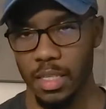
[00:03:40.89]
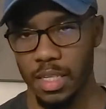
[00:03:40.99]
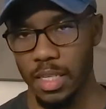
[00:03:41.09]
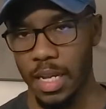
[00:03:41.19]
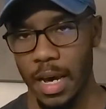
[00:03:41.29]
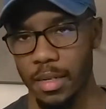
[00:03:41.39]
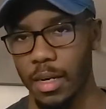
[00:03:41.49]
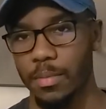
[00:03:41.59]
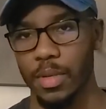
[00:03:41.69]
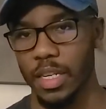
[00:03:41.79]
It just didn't add
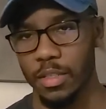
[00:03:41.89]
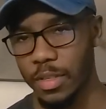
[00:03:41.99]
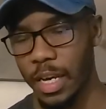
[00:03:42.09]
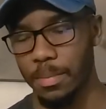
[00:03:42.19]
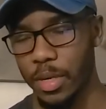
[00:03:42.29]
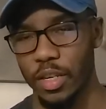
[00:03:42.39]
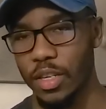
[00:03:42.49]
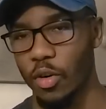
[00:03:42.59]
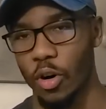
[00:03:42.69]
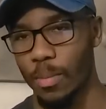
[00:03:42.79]
up. Like, you can't
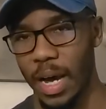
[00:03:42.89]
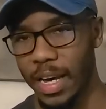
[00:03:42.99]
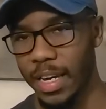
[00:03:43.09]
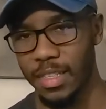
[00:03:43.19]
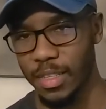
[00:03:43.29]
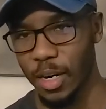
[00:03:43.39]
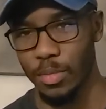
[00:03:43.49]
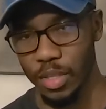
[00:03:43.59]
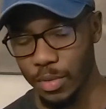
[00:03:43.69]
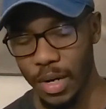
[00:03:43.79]
pee on my head and tell
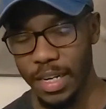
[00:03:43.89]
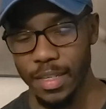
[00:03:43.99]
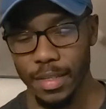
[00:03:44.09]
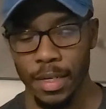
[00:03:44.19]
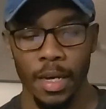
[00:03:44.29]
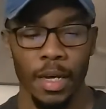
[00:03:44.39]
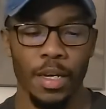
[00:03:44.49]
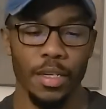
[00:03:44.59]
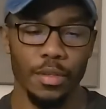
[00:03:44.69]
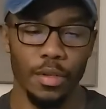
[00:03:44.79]
me it's raining,
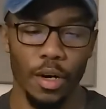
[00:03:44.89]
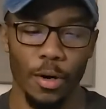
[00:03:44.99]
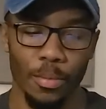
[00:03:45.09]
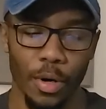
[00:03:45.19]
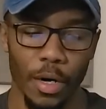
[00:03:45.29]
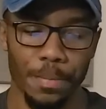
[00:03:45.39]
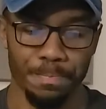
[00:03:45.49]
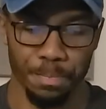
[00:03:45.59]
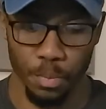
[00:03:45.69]
but...